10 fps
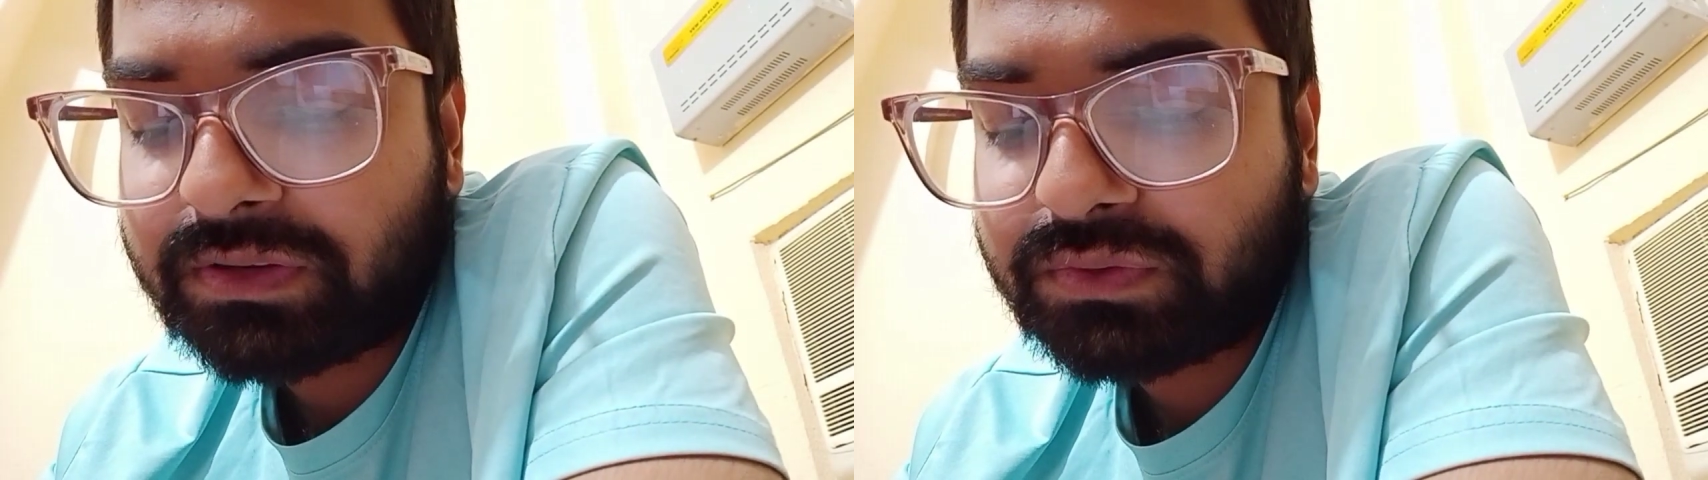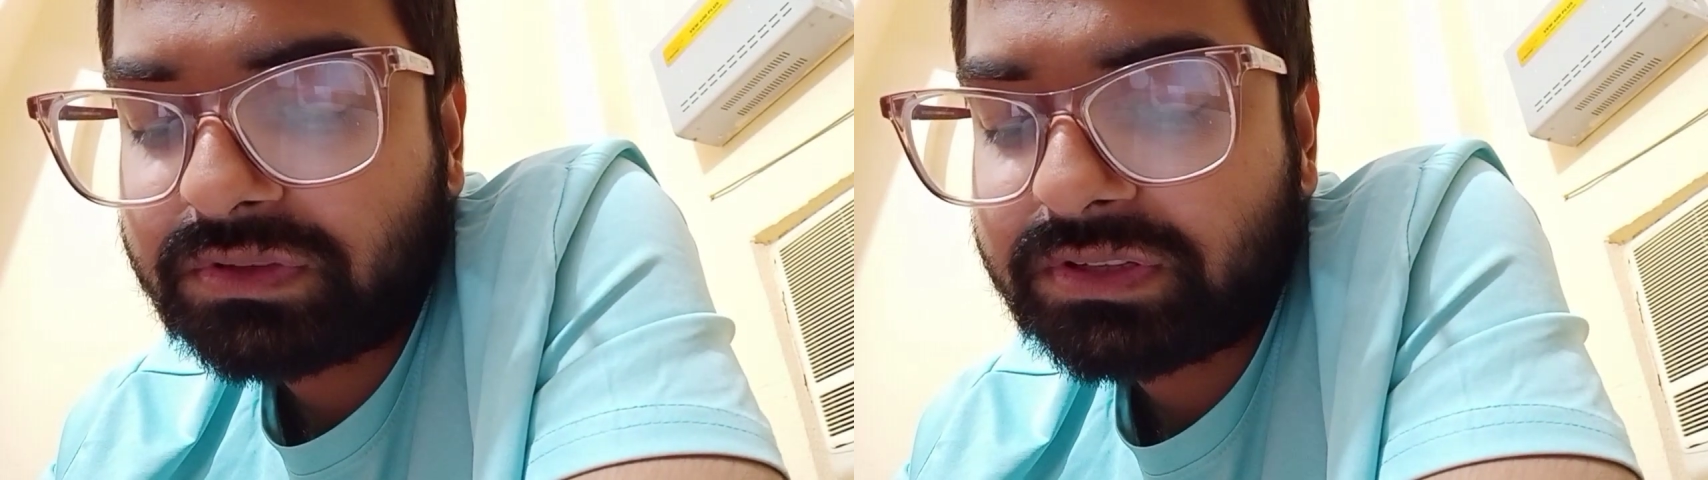
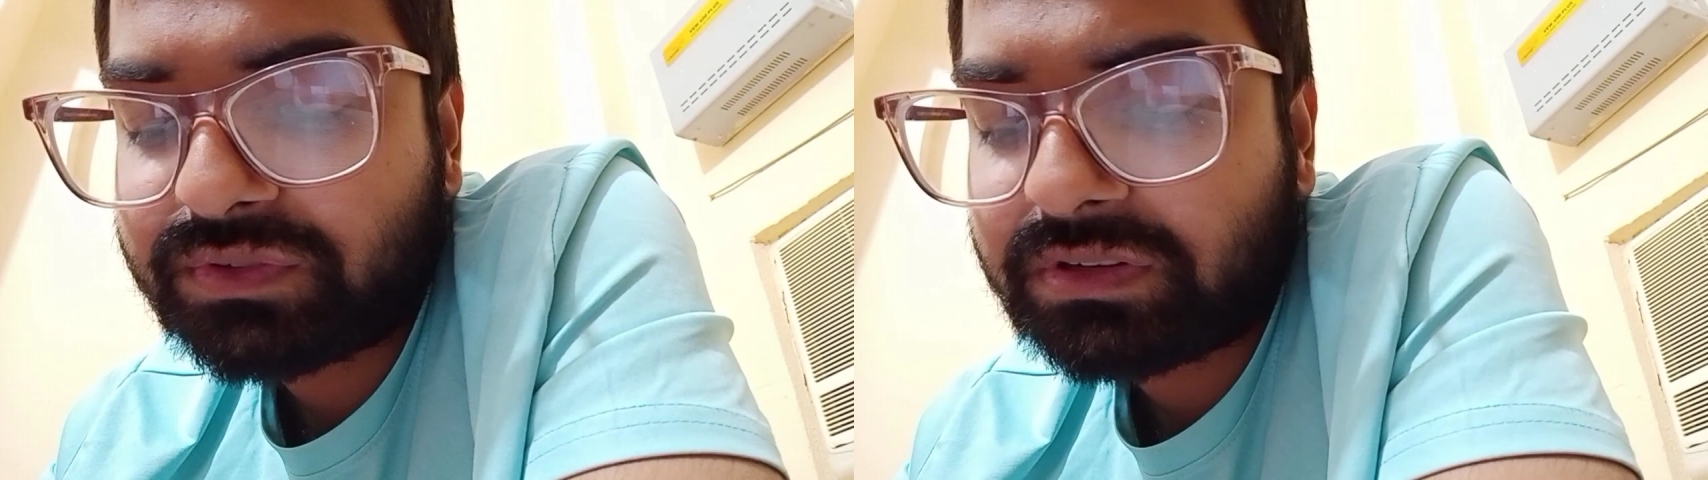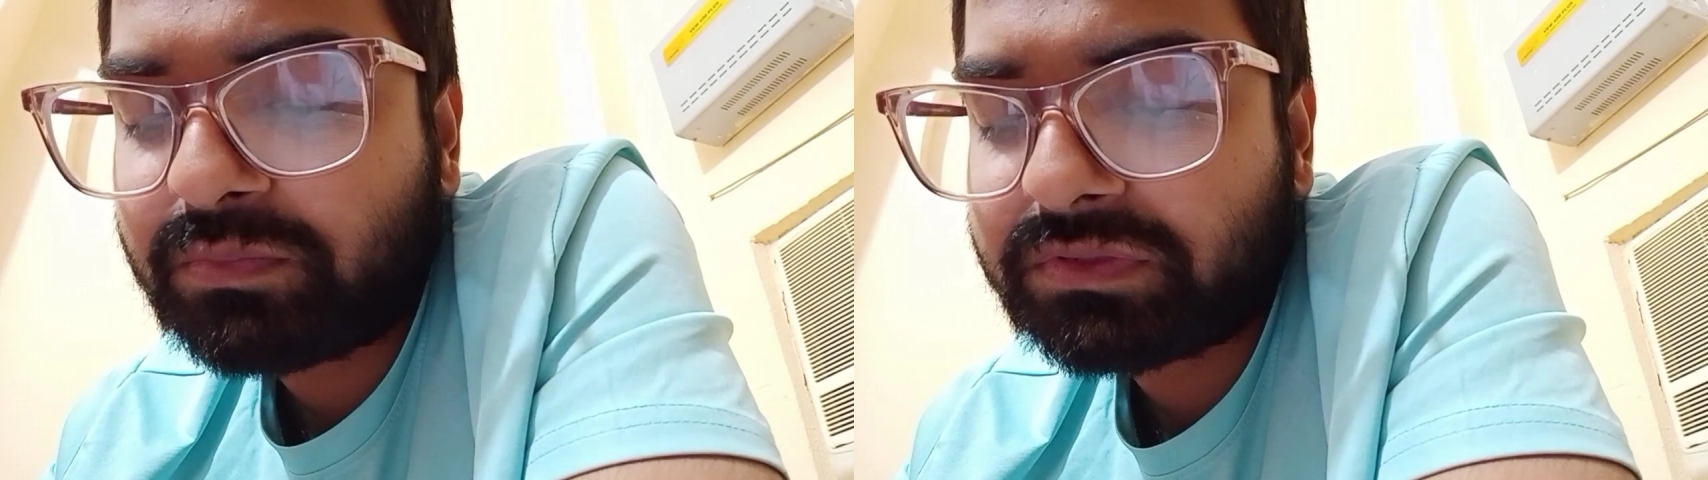and to
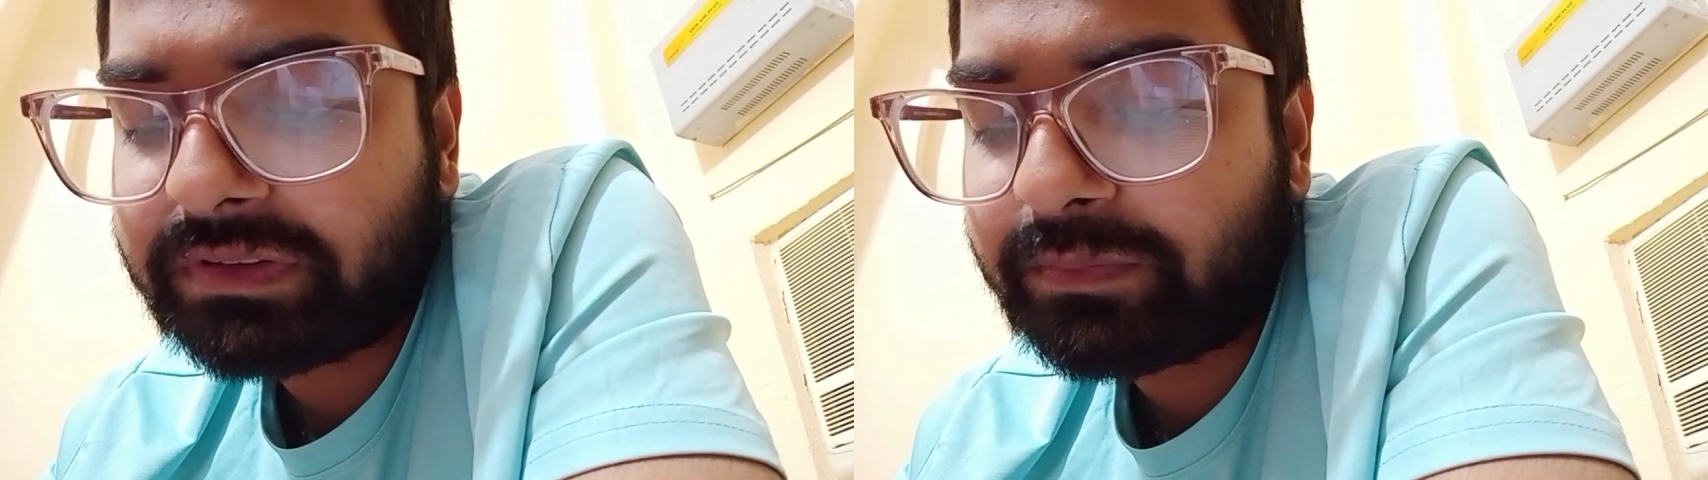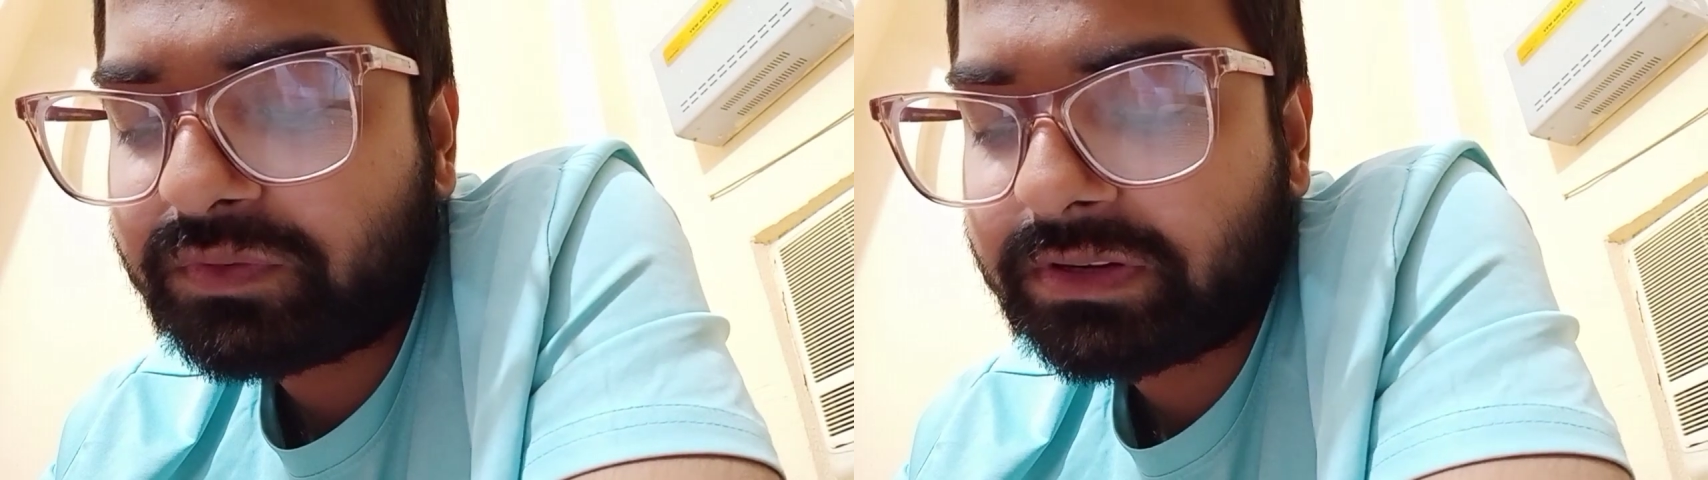destroy
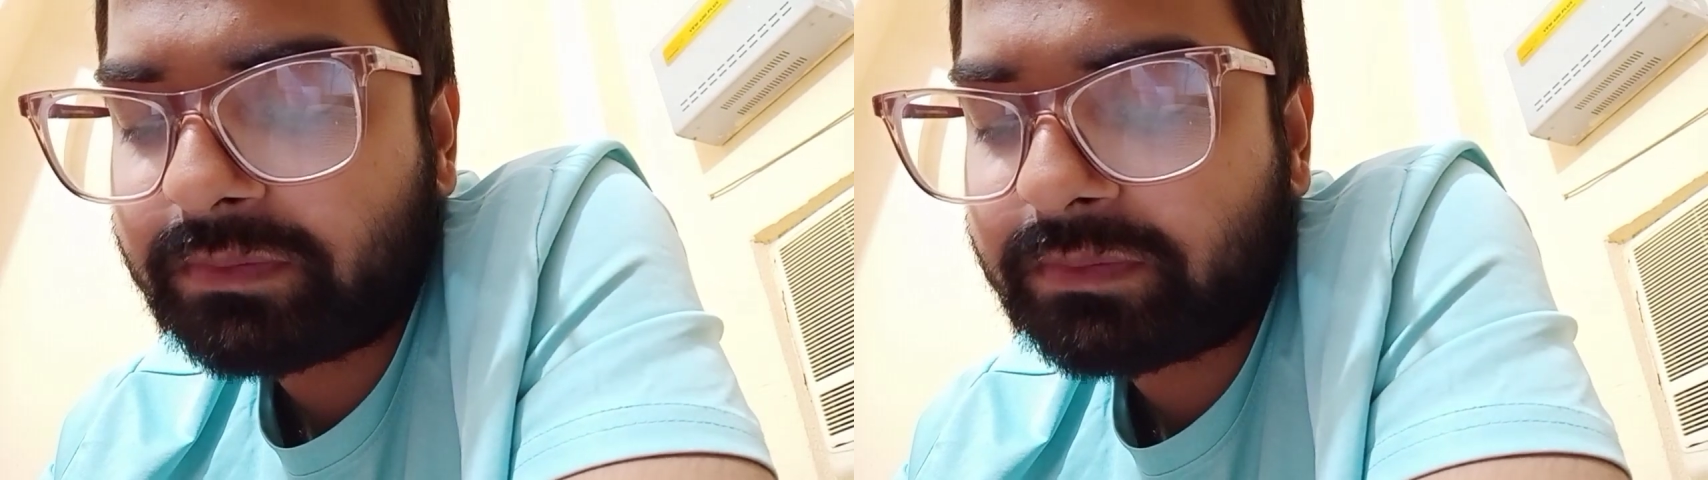Muslim